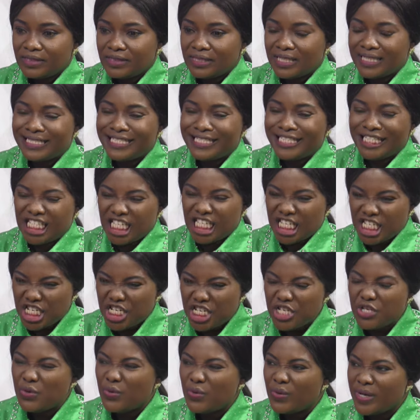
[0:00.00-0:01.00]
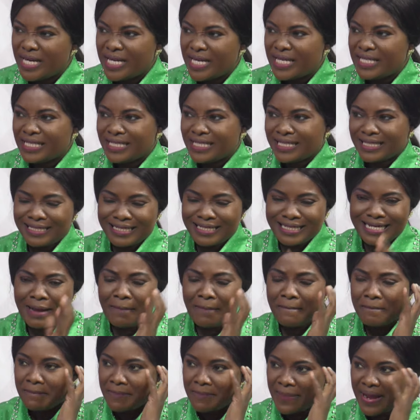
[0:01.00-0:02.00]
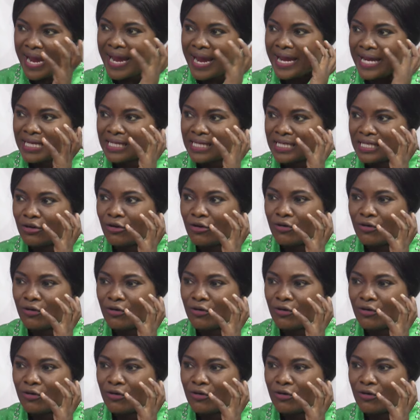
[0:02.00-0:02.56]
The genuineness mm-hmm. and their mind